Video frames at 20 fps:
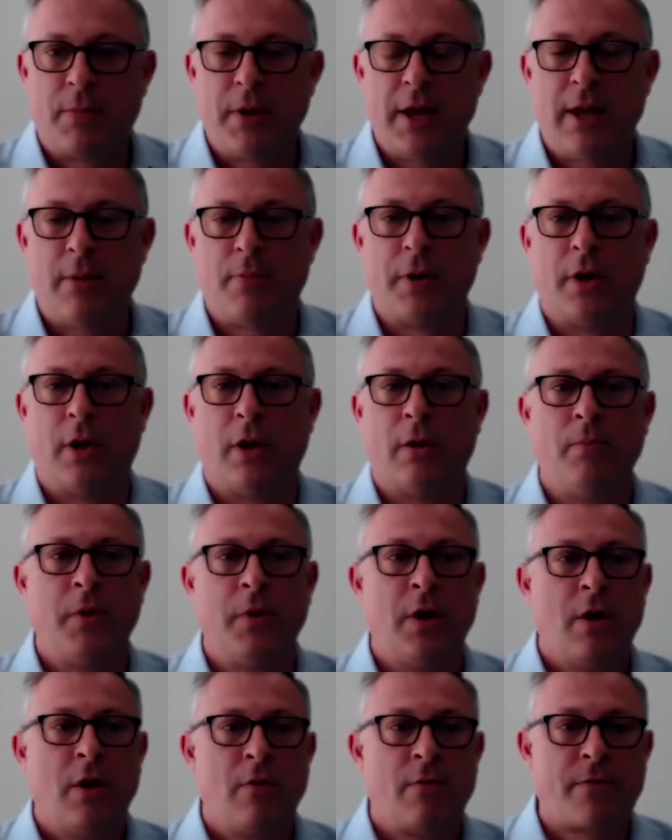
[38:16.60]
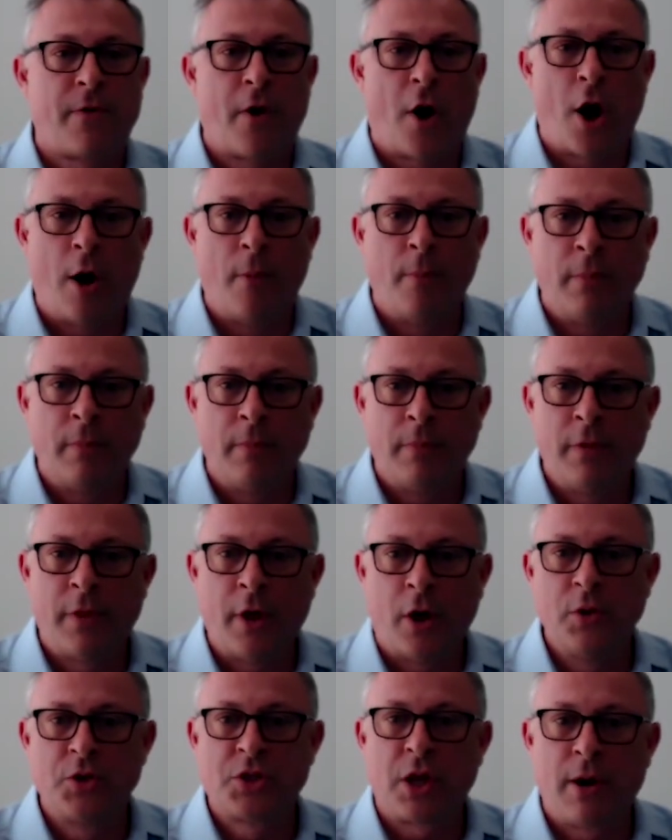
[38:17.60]
people from
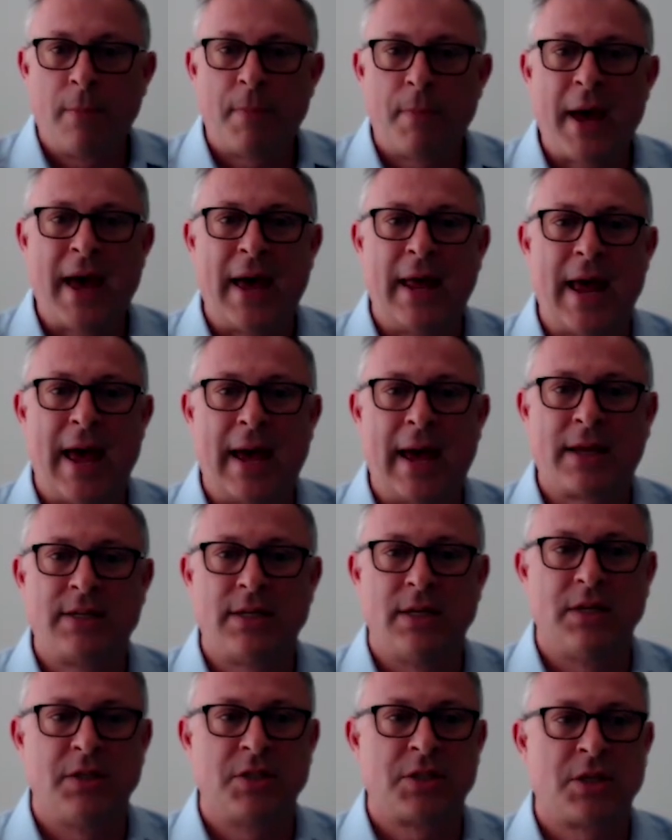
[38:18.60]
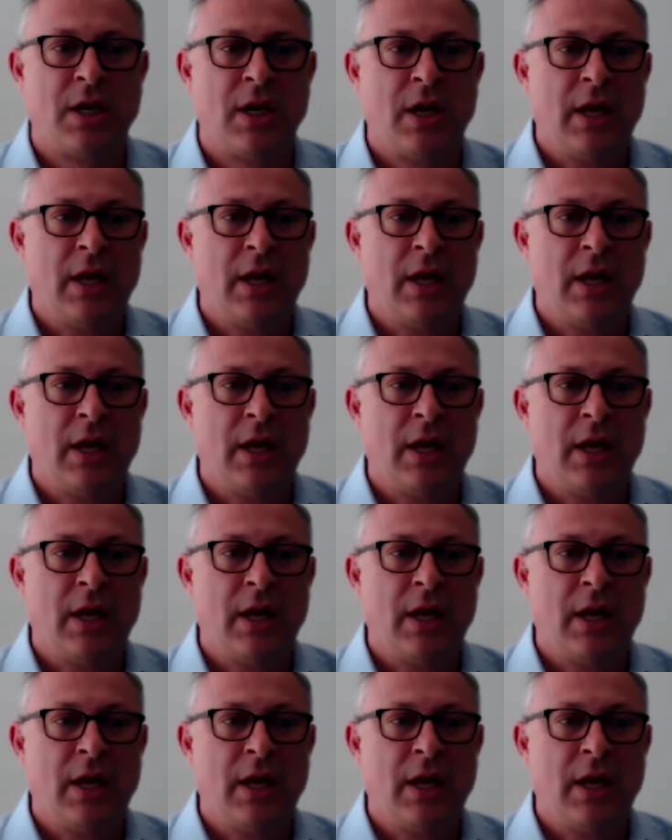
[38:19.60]
those that are bad actors,